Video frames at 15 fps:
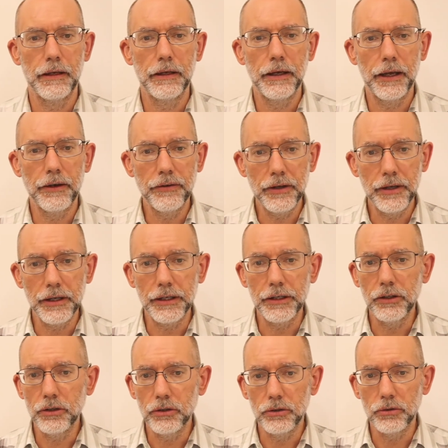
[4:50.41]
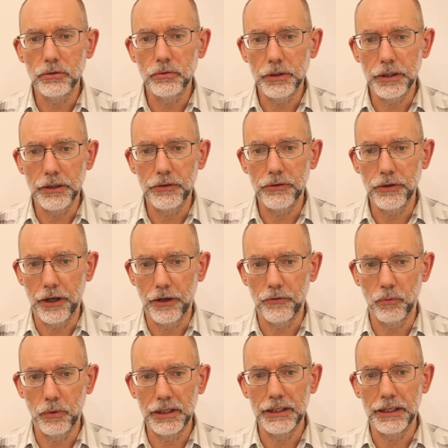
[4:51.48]
And he who is
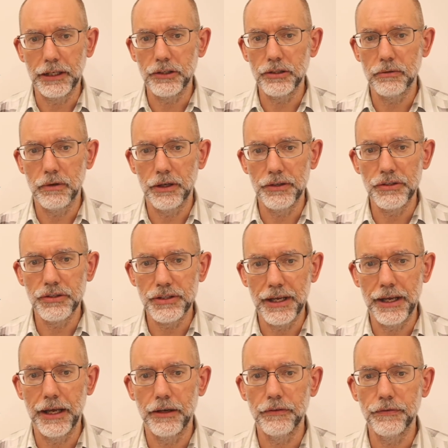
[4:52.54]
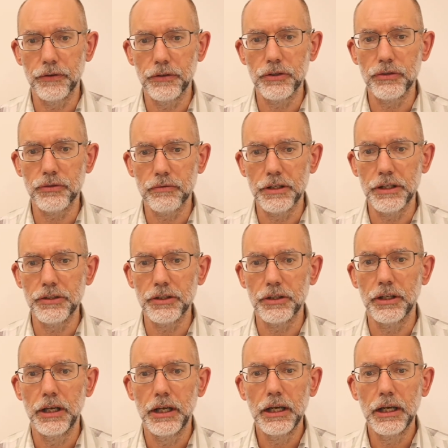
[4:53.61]
unwilling to understand for this reason